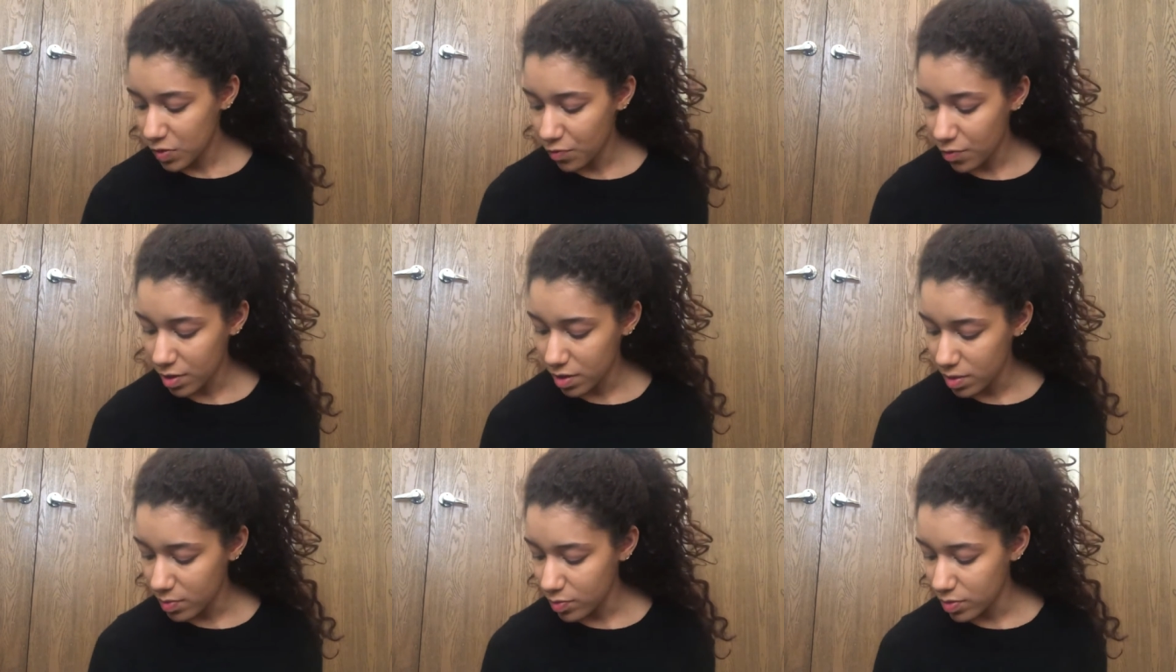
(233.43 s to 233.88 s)

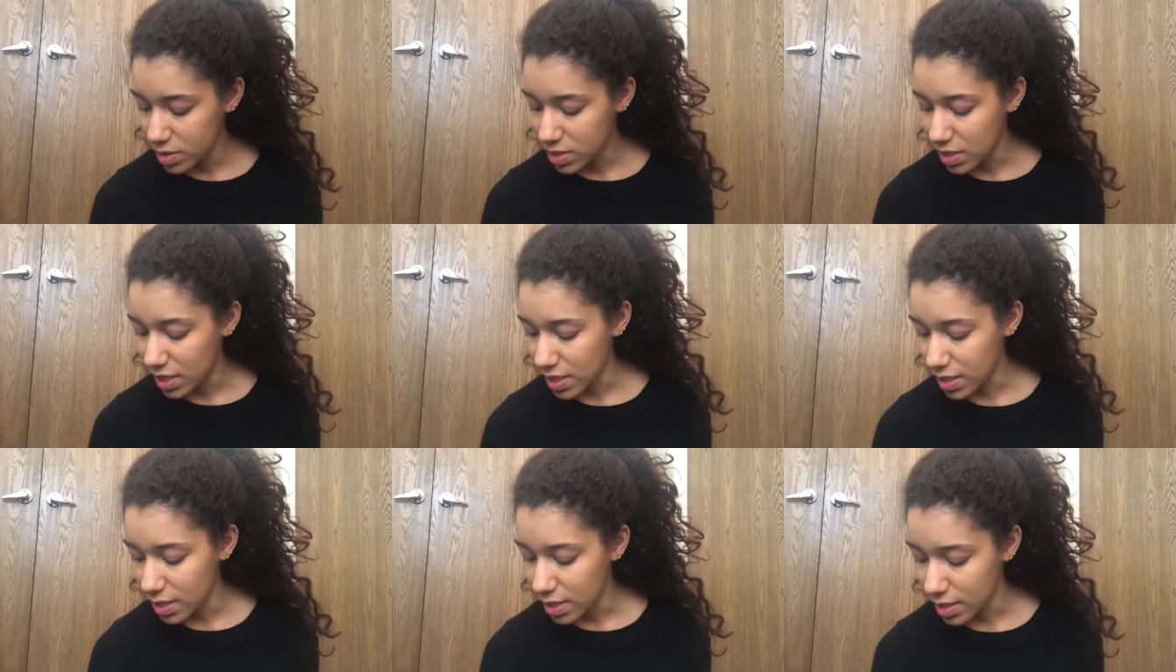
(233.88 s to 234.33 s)
we're gonna
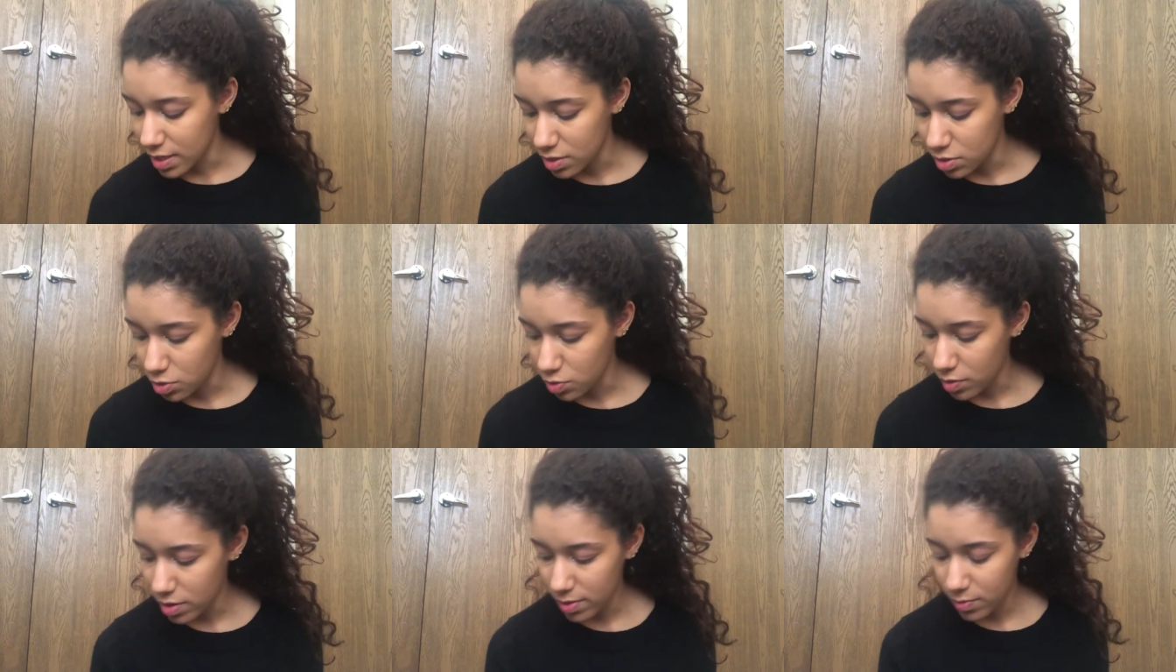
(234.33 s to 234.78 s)
pretend like I
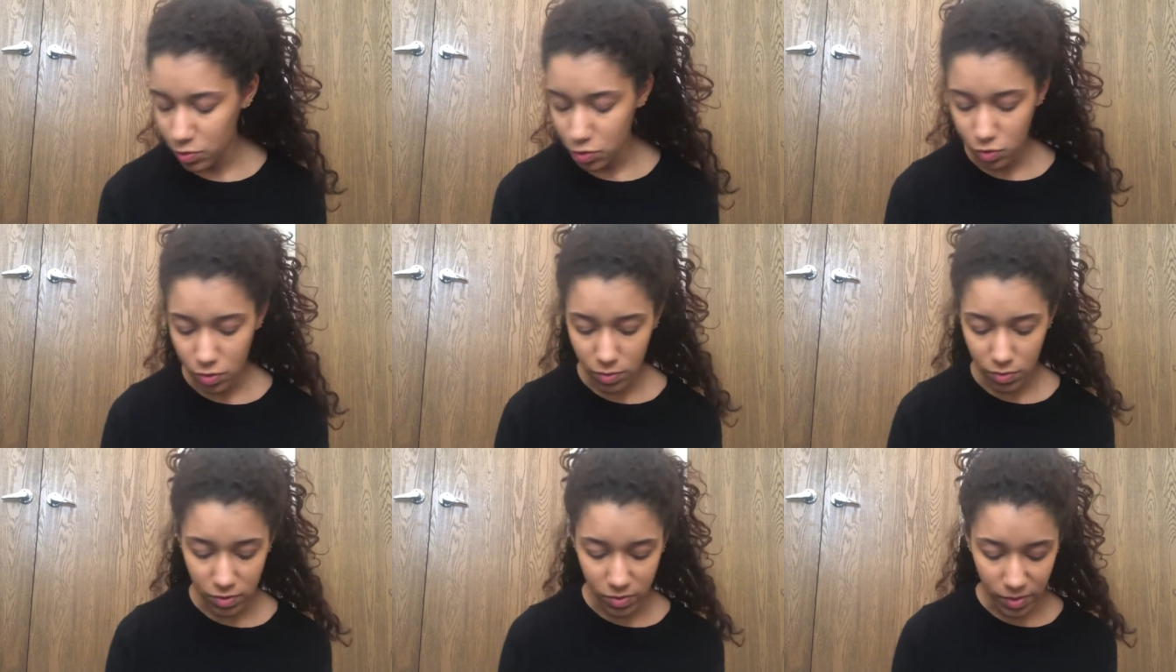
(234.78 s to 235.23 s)
know what I'm
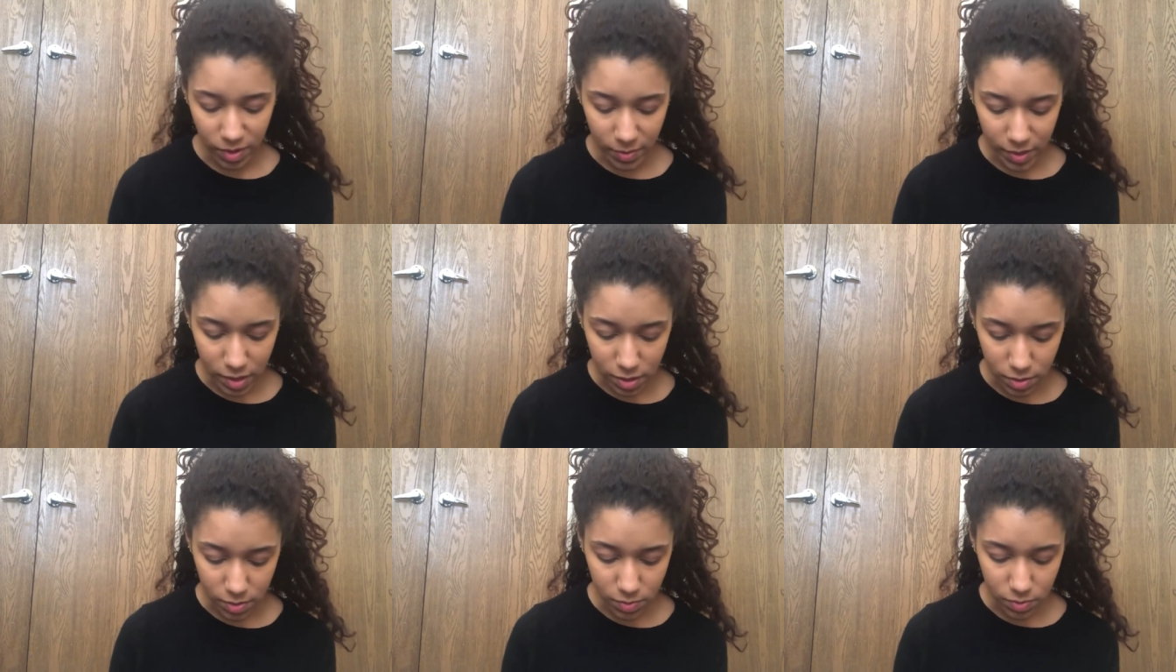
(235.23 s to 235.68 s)
doing with my
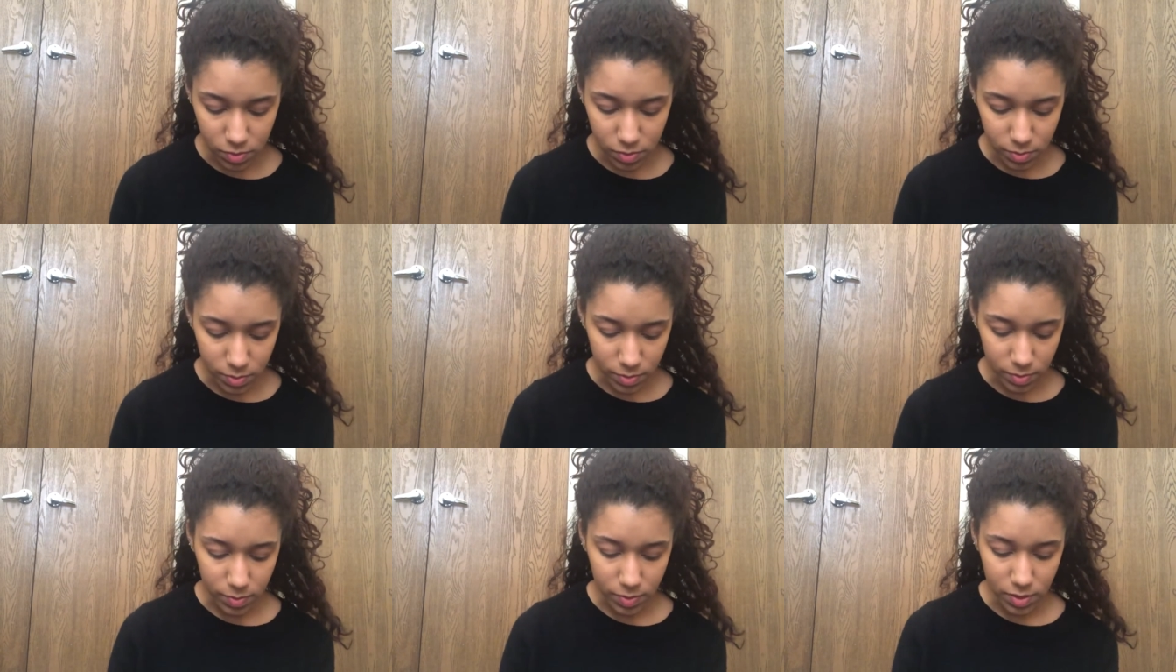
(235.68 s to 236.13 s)
makeup
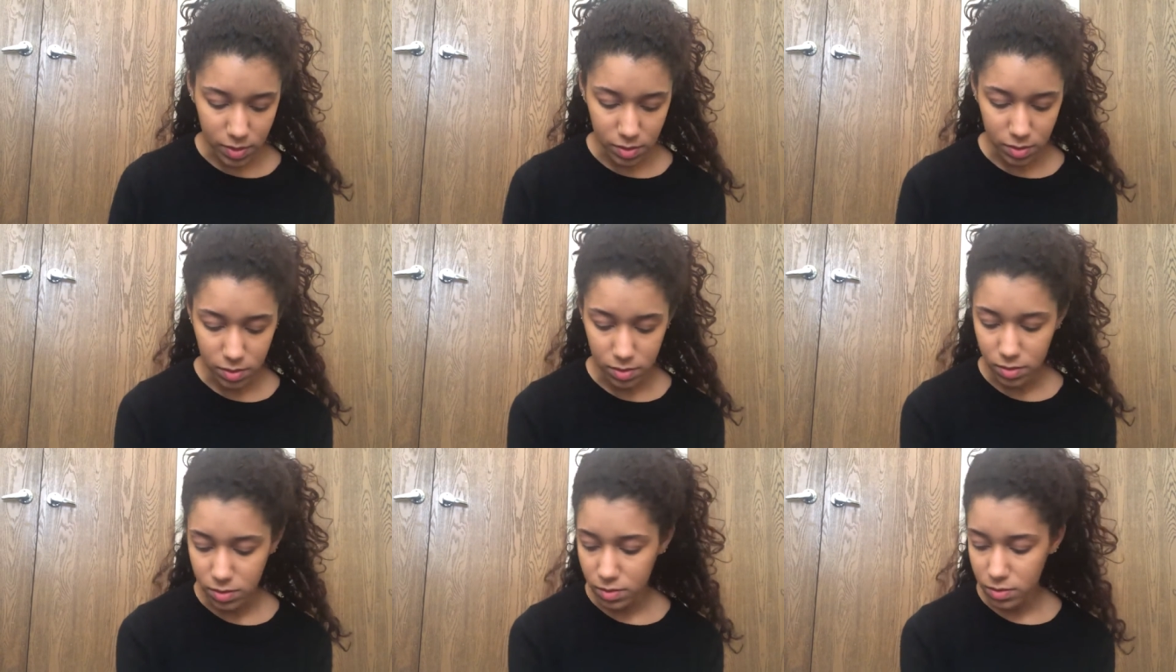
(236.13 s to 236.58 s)

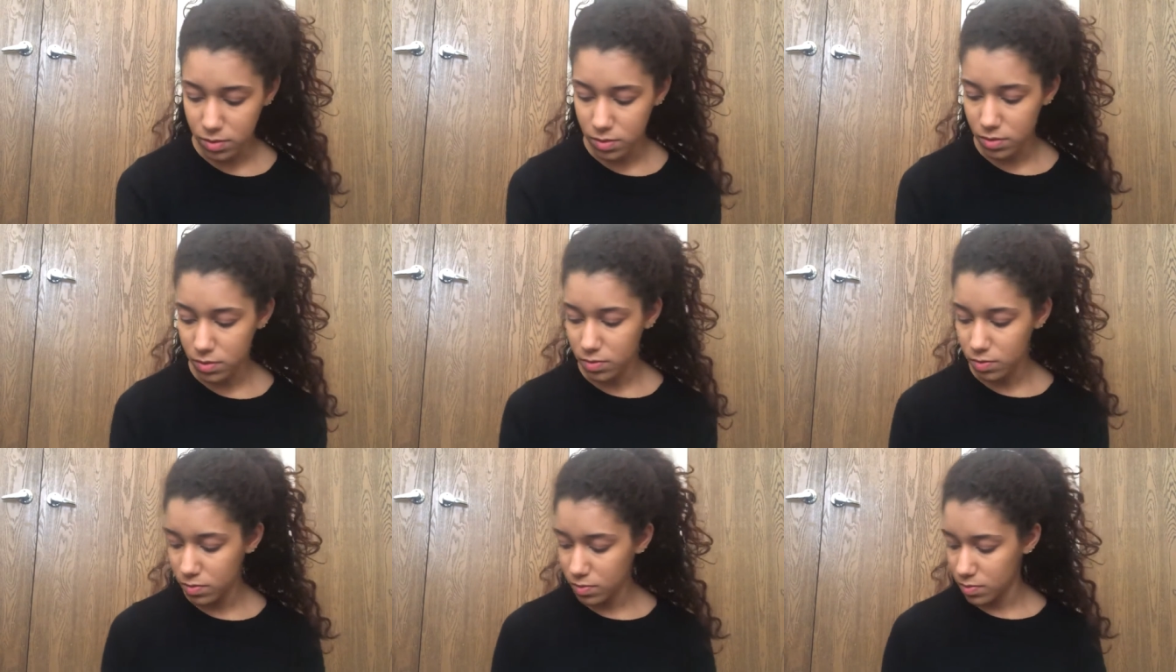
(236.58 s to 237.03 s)

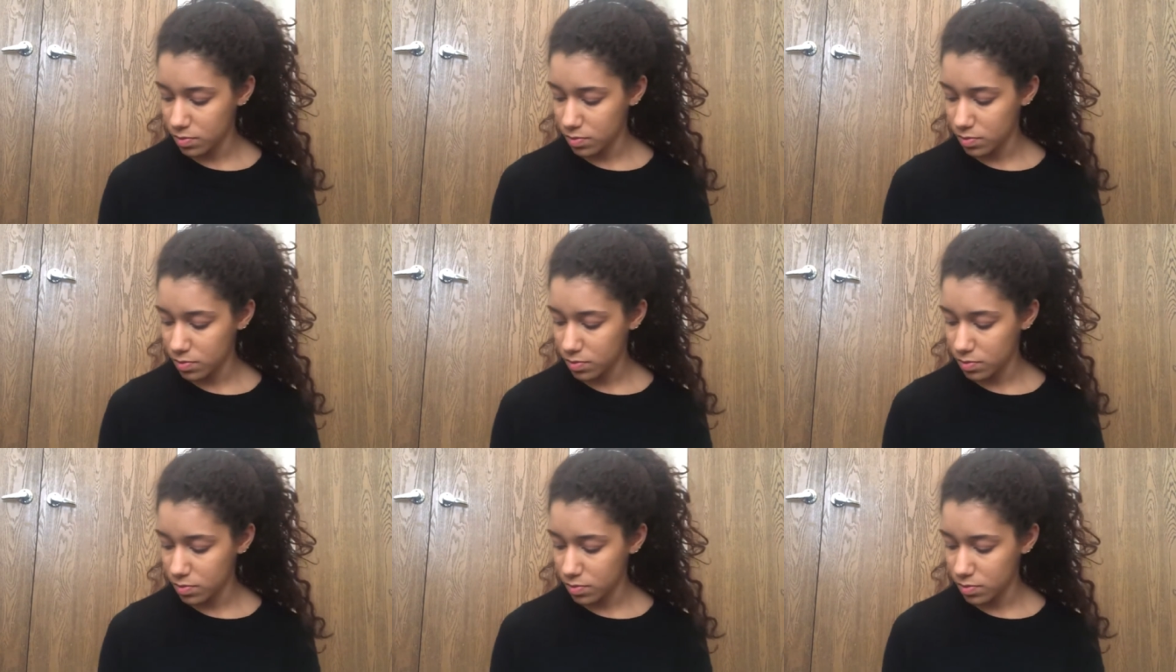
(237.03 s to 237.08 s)
because